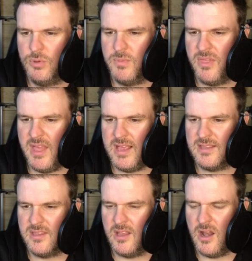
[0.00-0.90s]
but
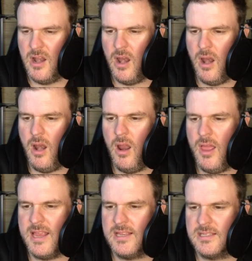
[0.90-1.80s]
the
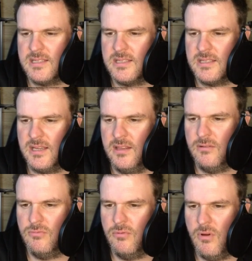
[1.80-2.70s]
lights in the
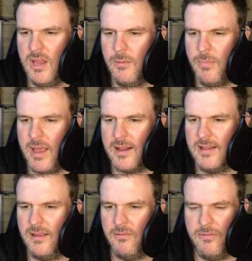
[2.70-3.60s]
rocket pack
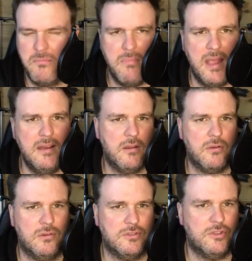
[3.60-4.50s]
there for the Mando
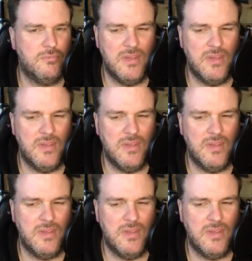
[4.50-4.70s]
costume,